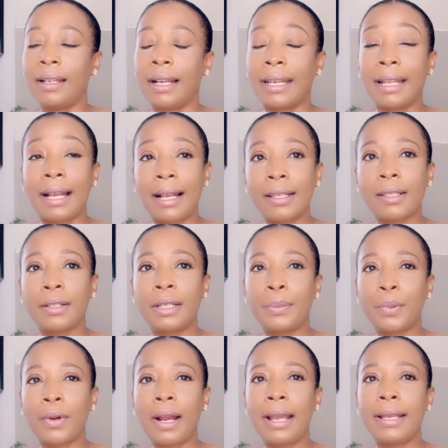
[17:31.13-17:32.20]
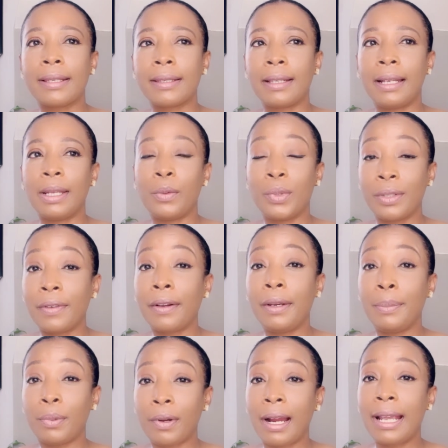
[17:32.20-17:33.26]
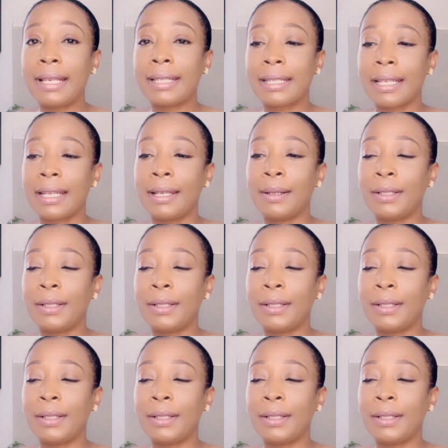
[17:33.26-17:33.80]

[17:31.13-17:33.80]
And I asked her the price, and it was very pricey.